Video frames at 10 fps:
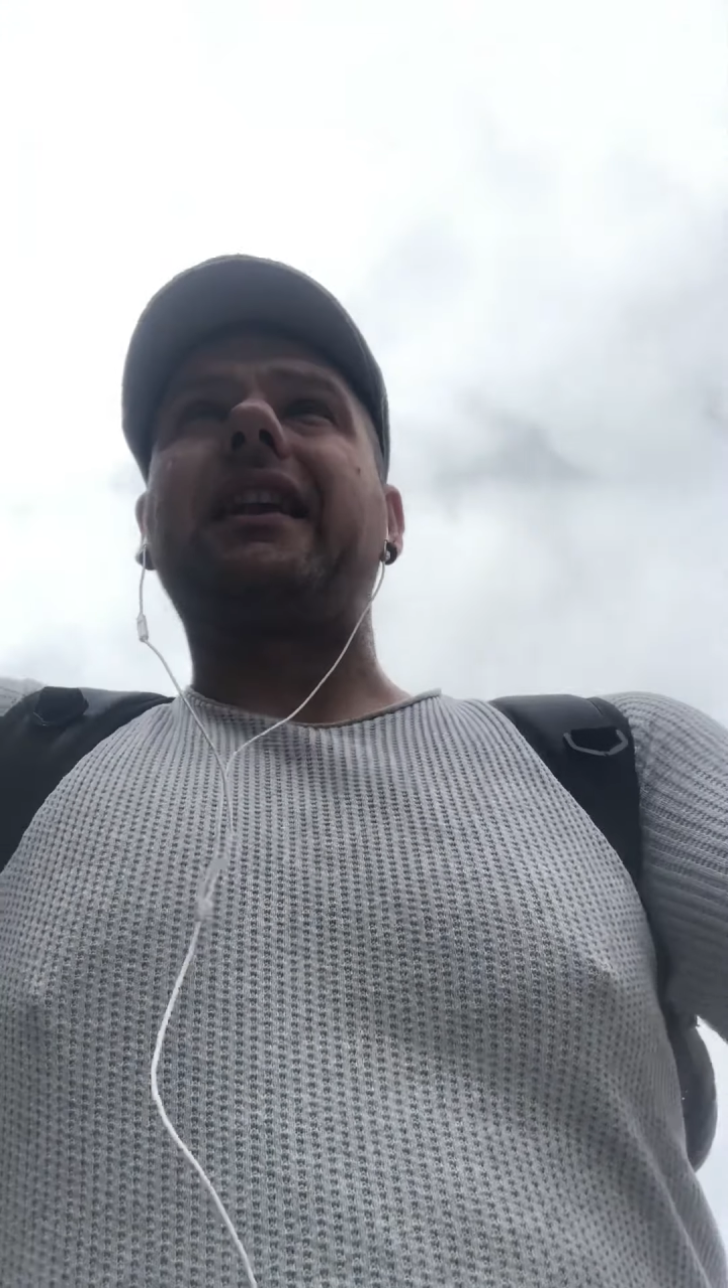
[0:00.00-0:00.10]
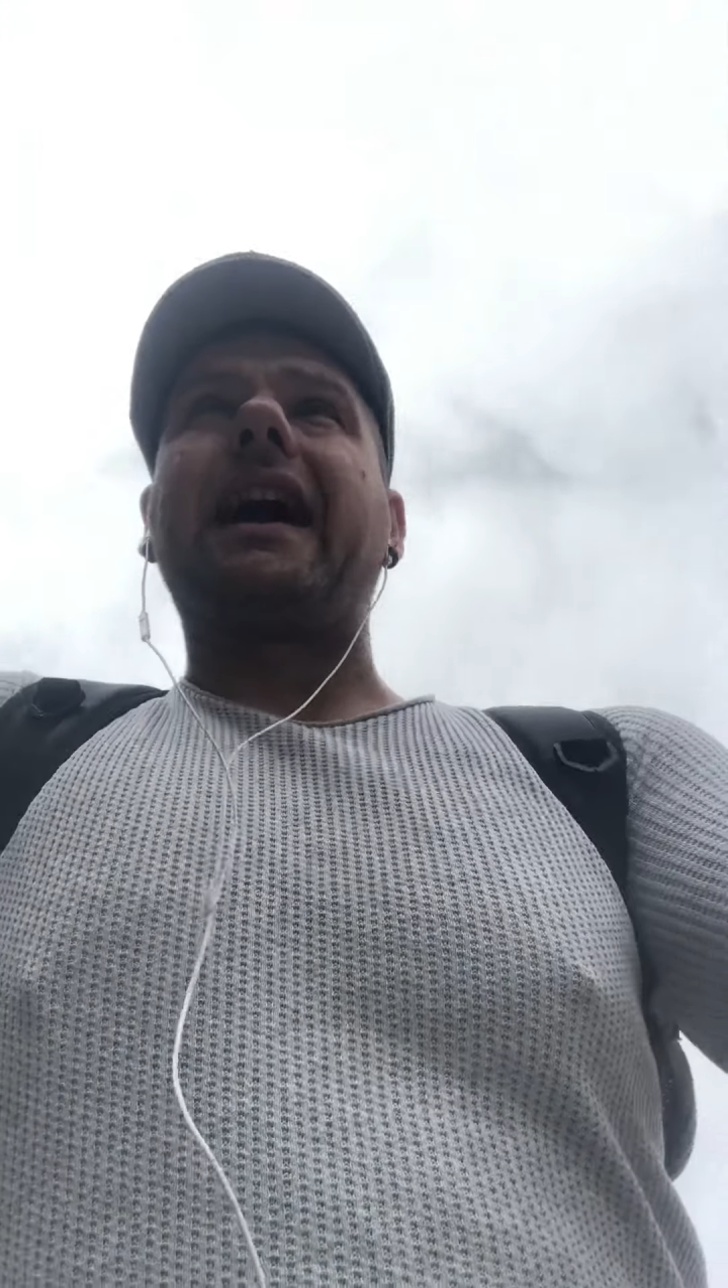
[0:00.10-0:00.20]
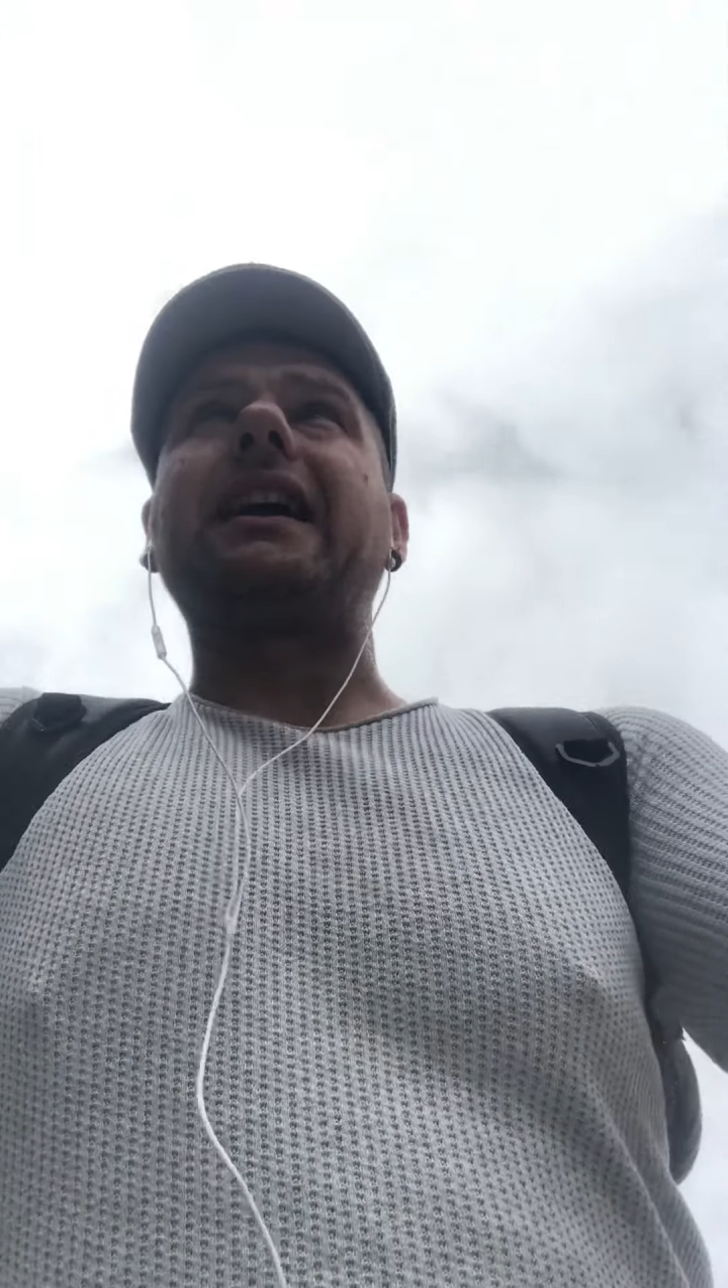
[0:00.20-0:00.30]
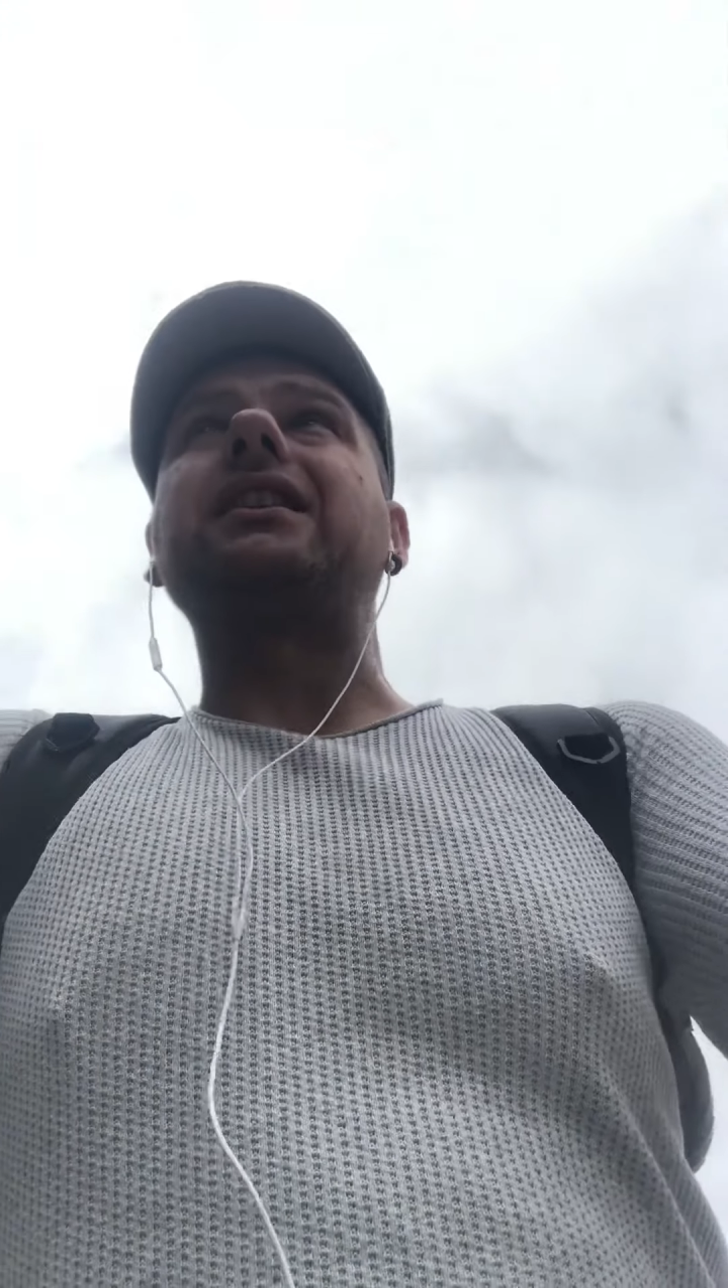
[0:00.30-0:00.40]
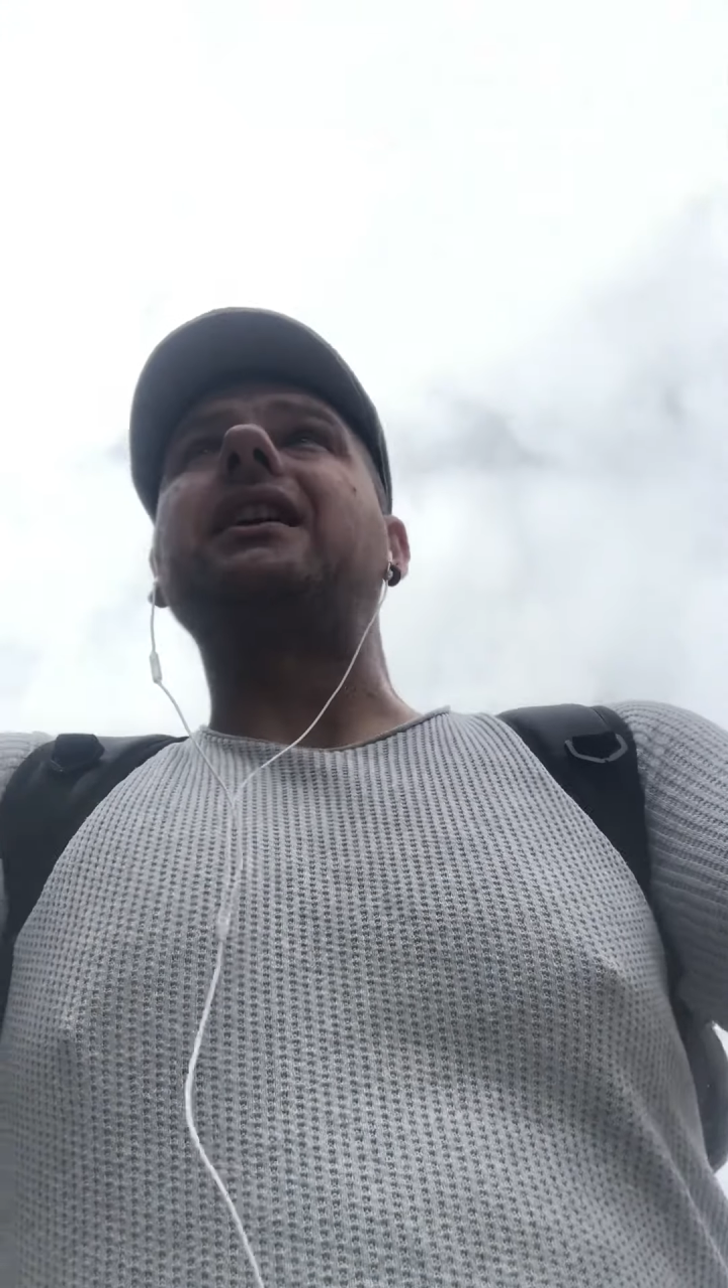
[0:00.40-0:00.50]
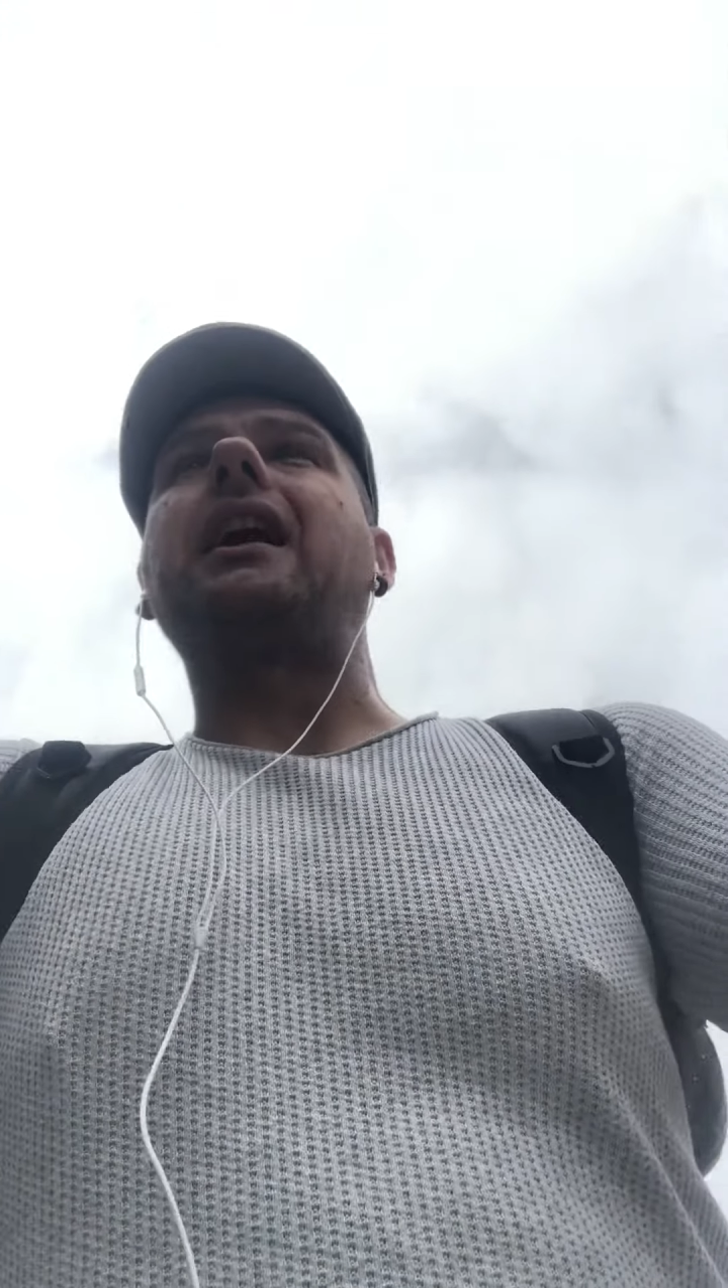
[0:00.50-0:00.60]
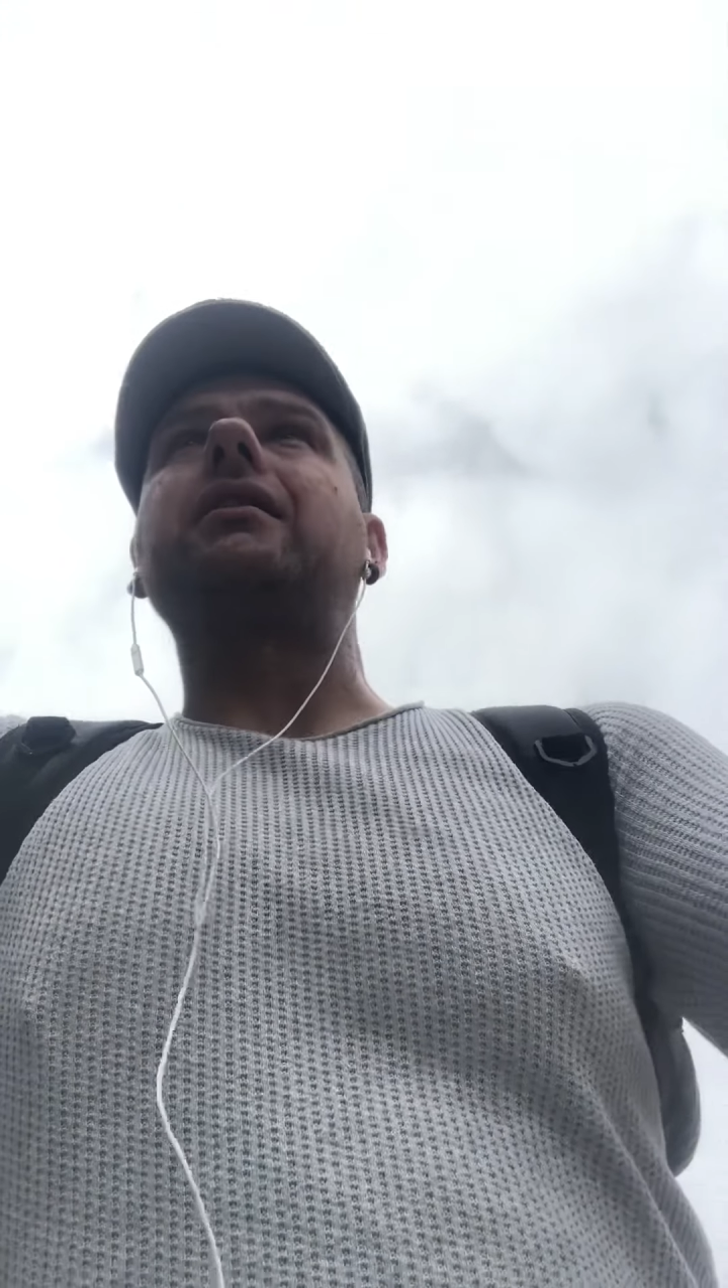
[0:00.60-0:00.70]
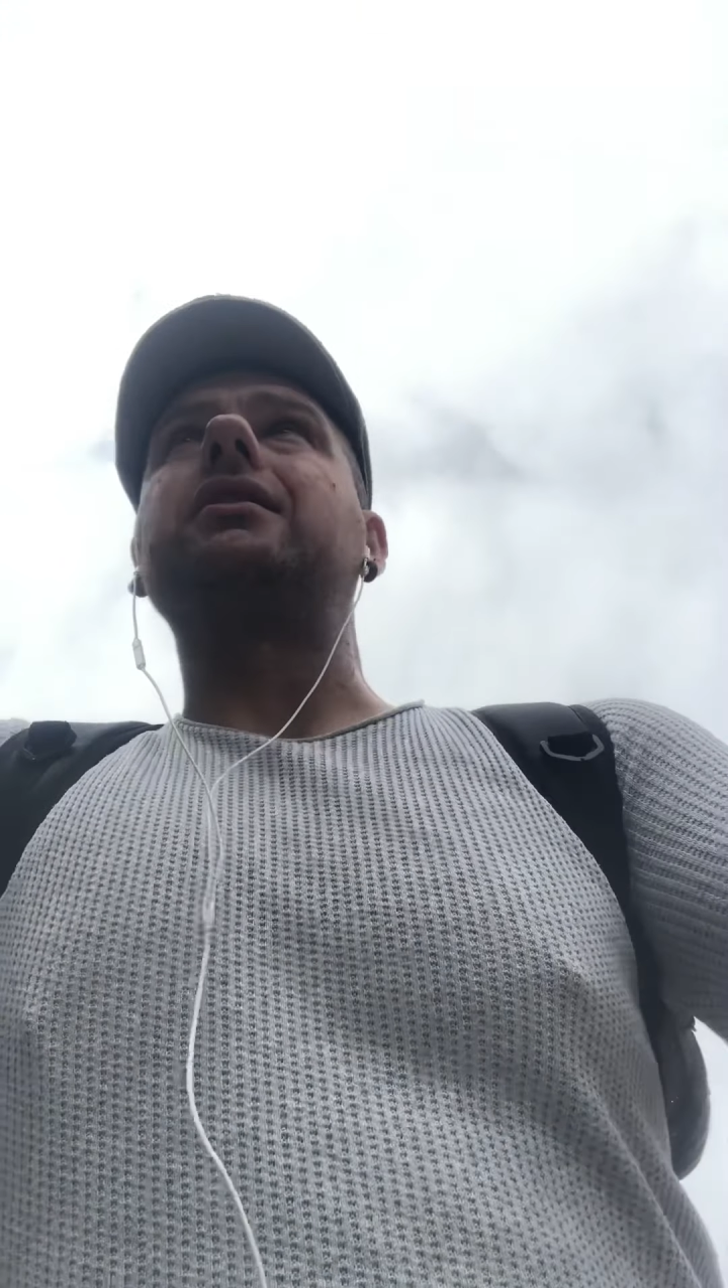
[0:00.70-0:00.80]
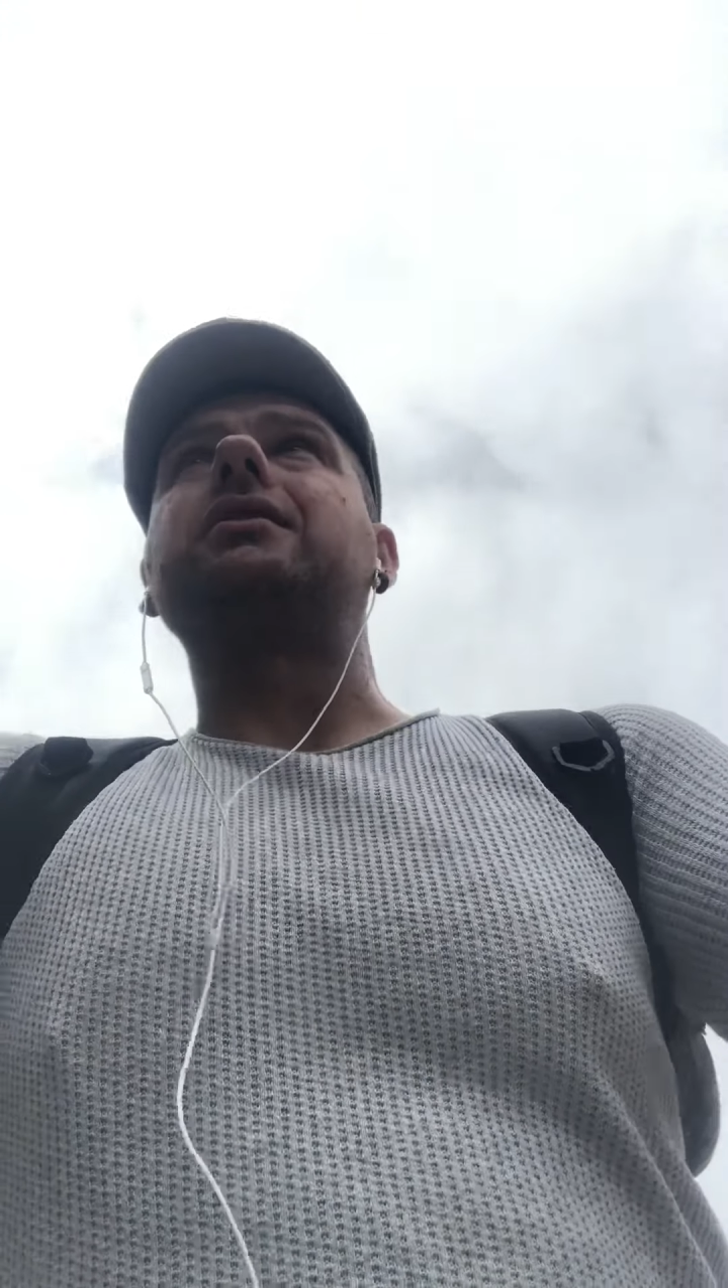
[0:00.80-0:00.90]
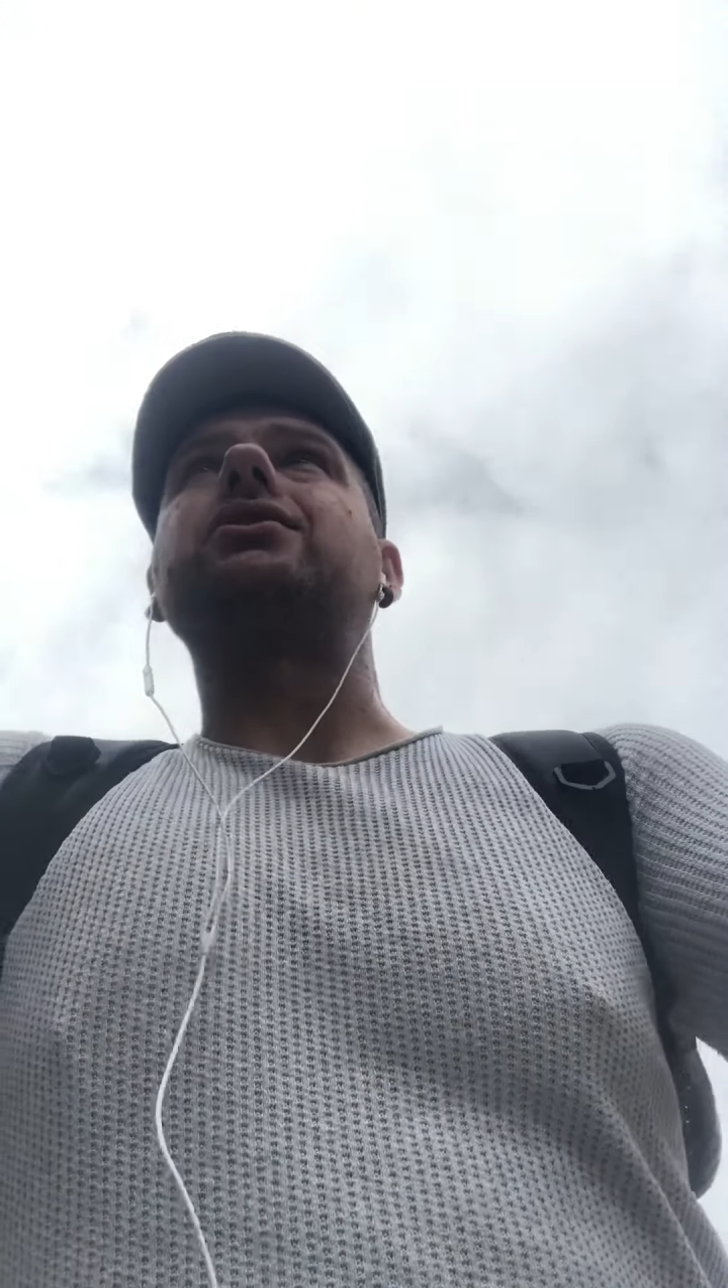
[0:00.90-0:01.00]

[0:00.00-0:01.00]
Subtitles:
idea how did